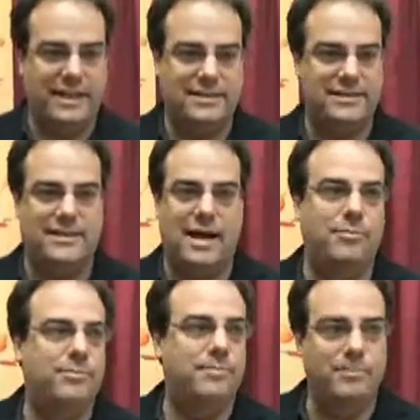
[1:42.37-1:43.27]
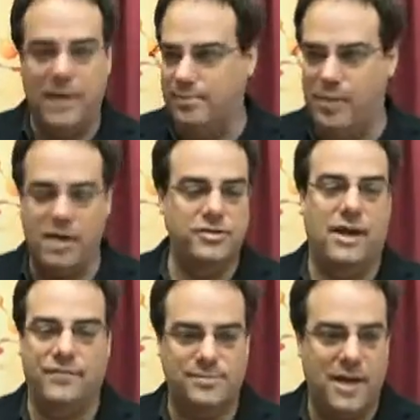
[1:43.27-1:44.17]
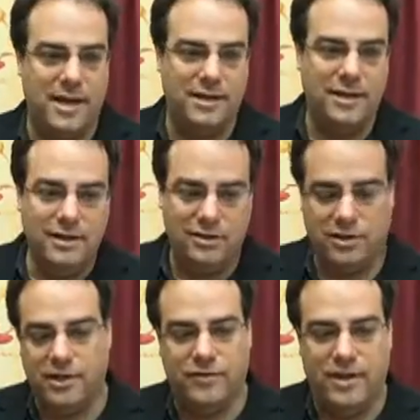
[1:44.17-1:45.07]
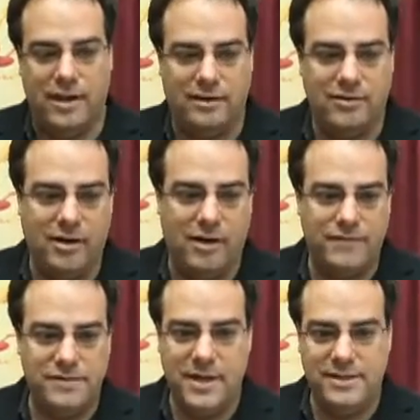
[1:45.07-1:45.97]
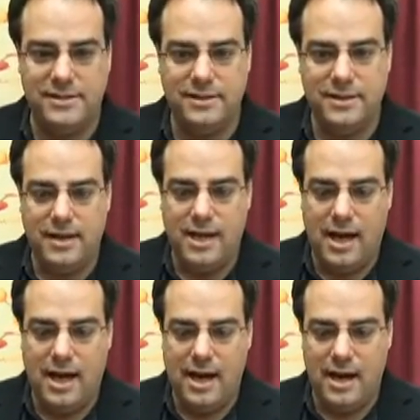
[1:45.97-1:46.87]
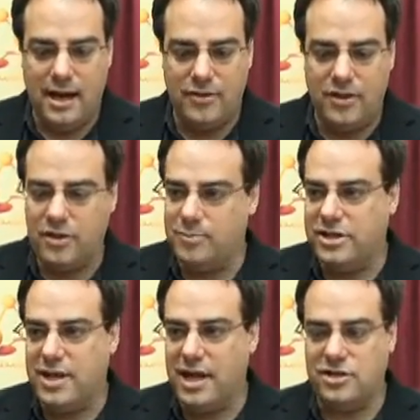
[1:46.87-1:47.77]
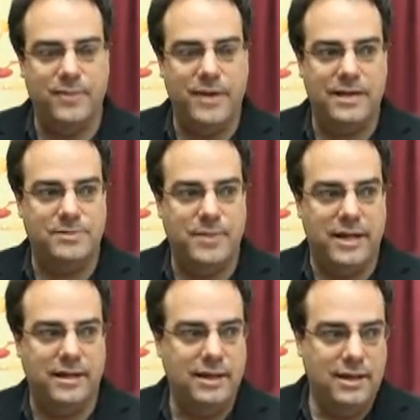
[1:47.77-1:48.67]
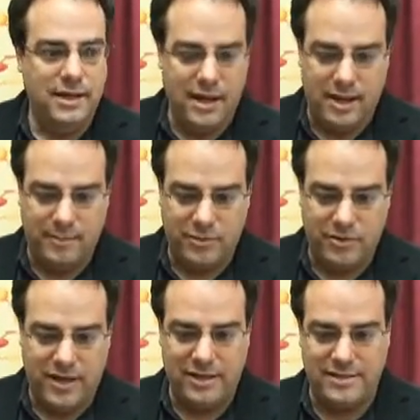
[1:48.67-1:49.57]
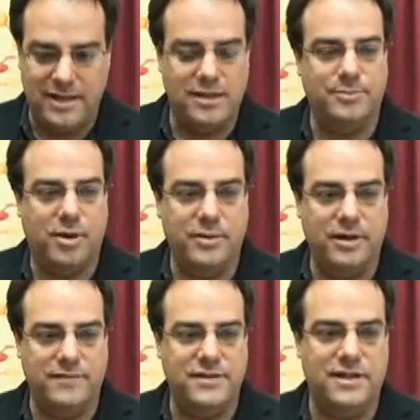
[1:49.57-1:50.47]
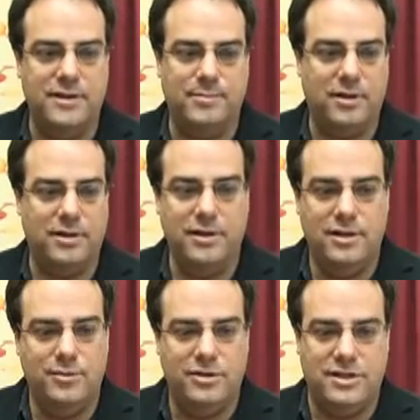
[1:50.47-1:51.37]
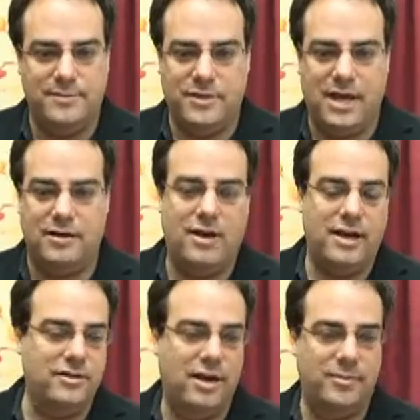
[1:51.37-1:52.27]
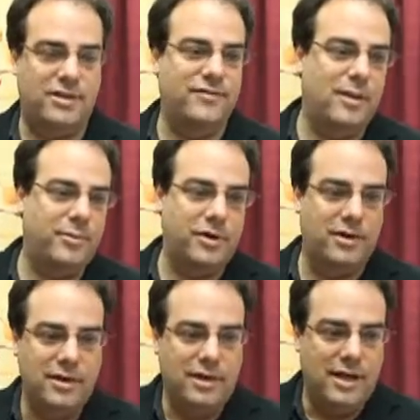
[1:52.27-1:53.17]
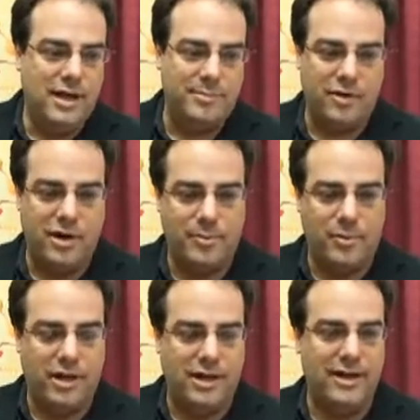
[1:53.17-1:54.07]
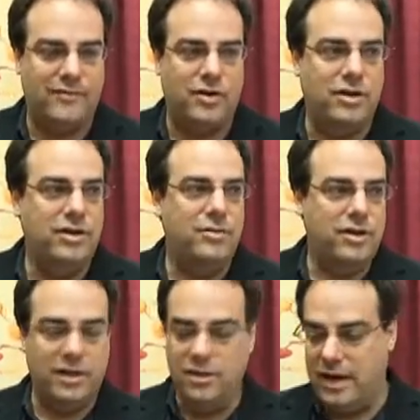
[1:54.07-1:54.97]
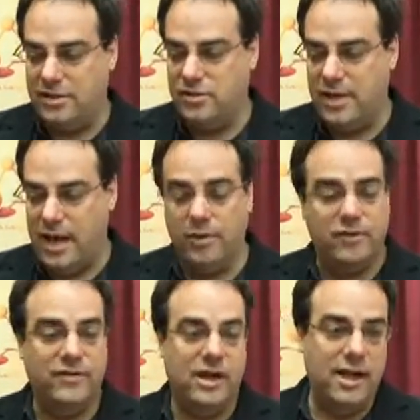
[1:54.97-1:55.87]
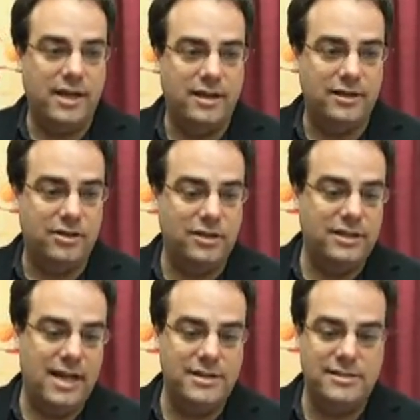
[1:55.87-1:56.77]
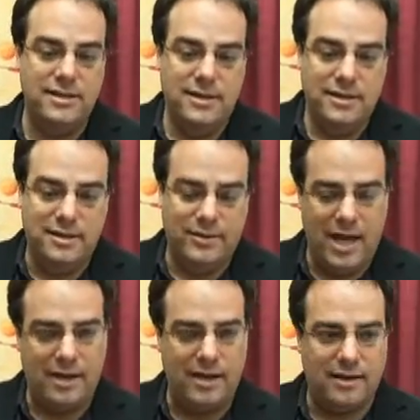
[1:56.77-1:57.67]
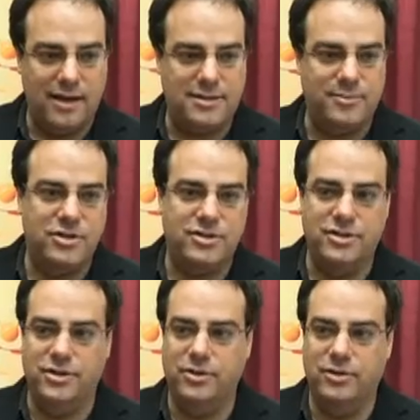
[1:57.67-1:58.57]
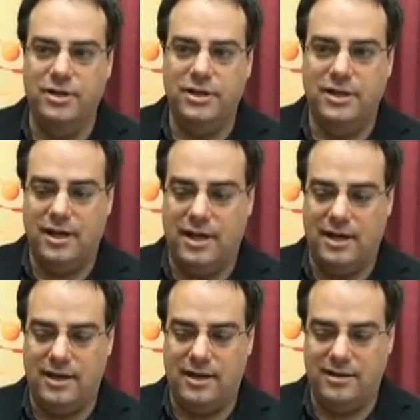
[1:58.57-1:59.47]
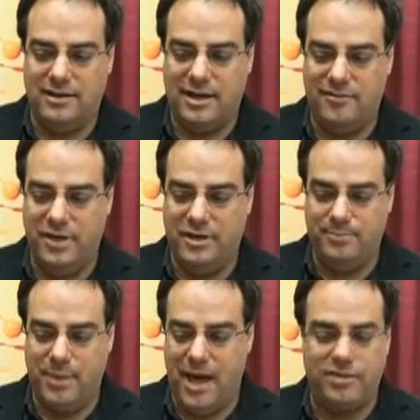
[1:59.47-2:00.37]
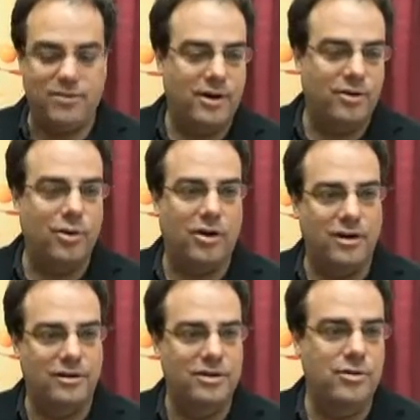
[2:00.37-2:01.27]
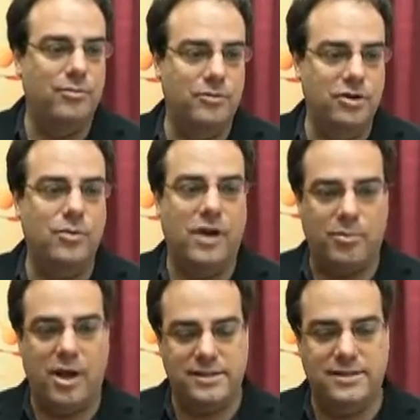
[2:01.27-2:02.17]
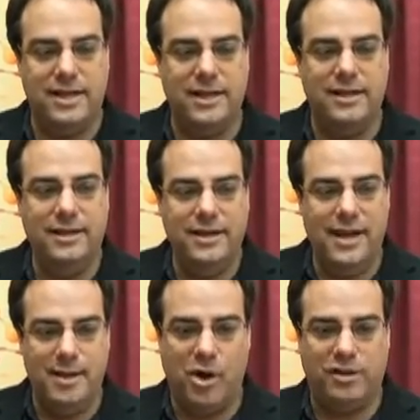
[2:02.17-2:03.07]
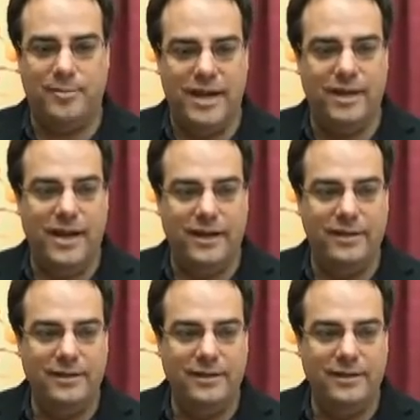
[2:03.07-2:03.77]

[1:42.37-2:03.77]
things, is how many months you have to spend looking for that great office space. The other big challenge for me has been creating a sales department of salespeople, which is something I don't know how to do. I'm a developer and a programmer, and I never really knew how to do that. And we were very lucky in the early days that we had a lot of customers who kind of beat a path to our door and knew what our products did and bought them anyway,